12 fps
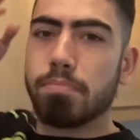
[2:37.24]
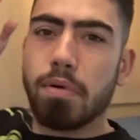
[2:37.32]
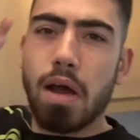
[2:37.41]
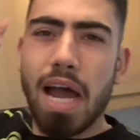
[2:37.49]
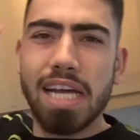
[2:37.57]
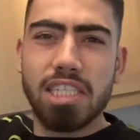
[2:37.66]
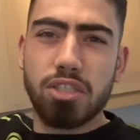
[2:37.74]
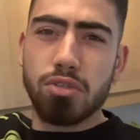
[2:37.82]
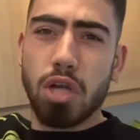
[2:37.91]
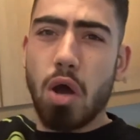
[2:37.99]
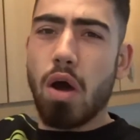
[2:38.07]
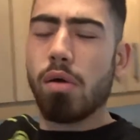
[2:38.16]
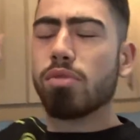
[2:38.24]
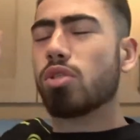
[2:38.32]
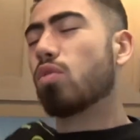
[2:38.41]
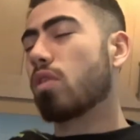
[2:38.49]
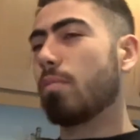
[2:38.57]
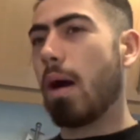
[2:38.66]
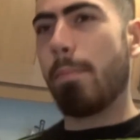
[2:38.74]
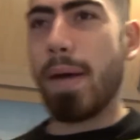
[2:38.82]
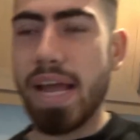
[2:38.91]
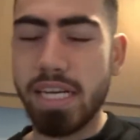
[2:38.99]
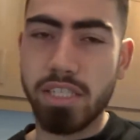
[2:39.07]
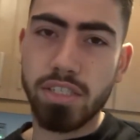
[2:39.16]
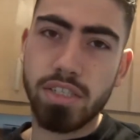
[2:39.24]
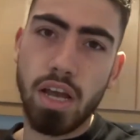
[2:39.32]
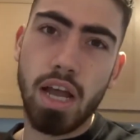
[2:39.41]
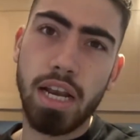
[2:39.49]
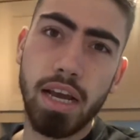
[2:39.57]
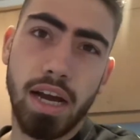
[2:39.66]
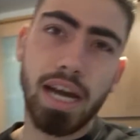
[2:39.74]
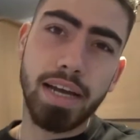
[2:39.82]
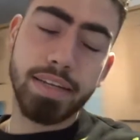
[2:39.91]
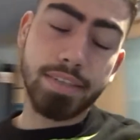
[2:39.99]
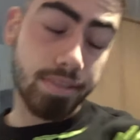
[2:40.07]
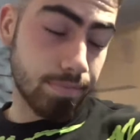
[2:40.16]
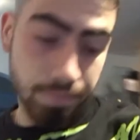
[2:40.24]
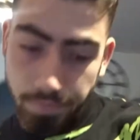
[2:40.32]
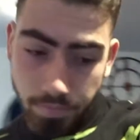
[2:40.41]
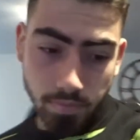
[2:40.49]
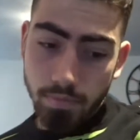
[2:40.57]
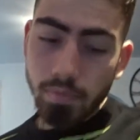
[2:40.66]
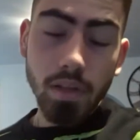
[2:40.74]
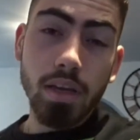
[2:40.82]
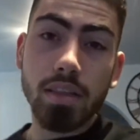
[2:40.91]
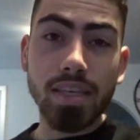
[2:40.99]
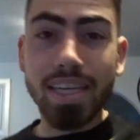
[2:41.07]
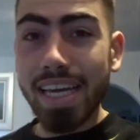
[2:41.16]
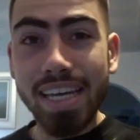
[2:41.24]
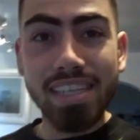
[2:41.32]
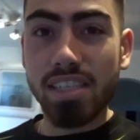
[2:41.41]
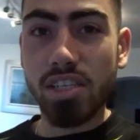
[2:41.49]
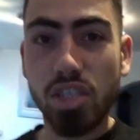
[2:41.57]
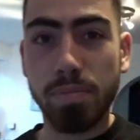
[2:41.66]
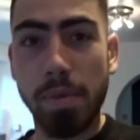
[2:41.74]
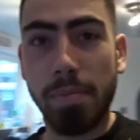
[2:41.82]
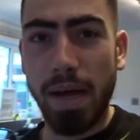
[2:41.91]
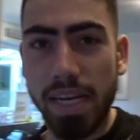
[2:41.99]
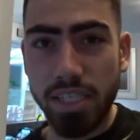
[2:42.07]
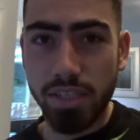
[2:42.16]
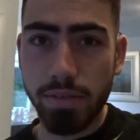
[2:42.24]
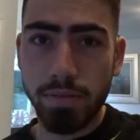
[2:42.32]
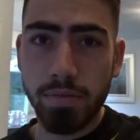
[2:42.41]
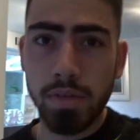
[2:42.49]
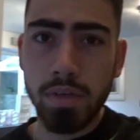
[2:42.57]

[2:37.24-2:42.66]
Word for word: But as you know, I was talking about patience earlier and the key is to just be patient.